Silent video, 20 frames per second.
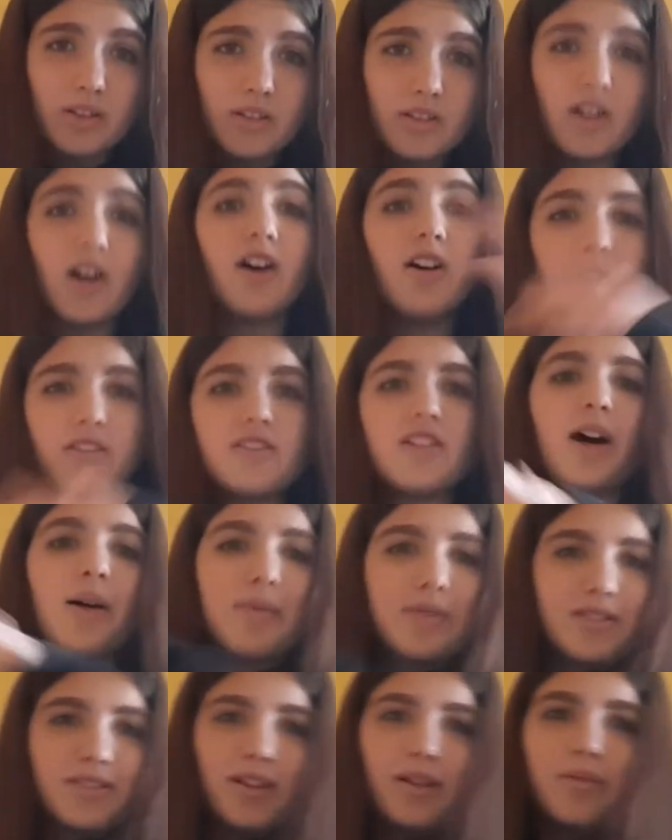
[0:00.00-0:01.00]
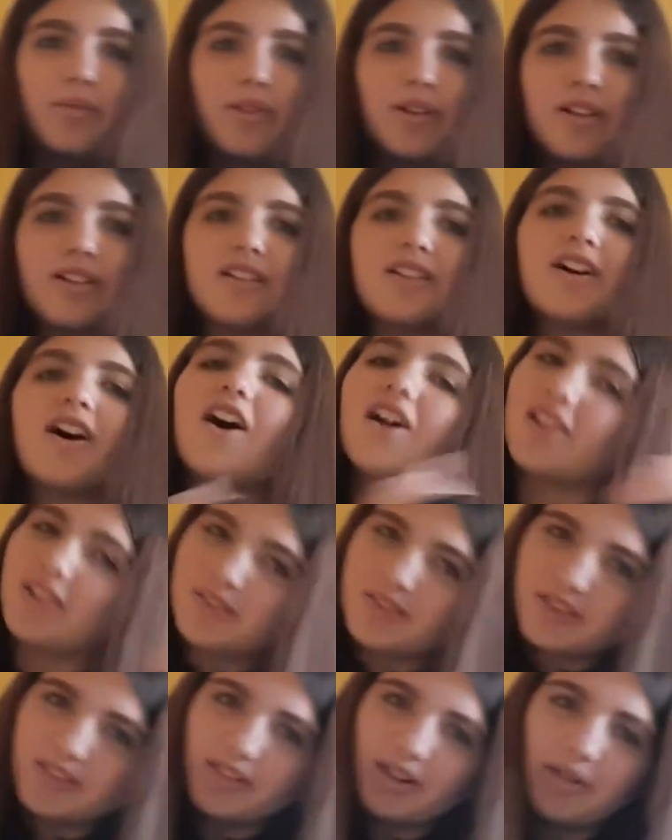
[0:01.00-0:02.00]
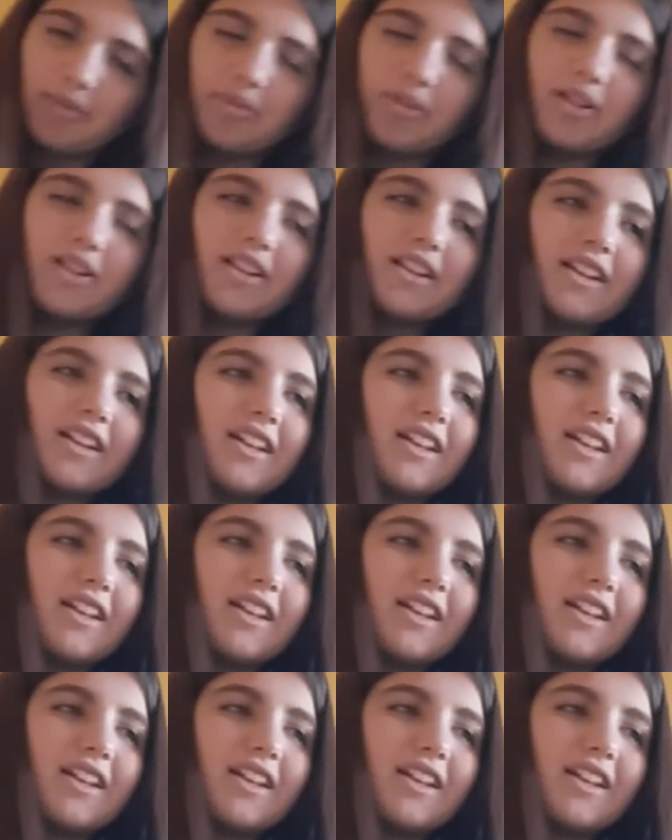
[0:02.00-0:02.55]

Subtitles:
Not Thomas Cromwell. Oliver Cromwell.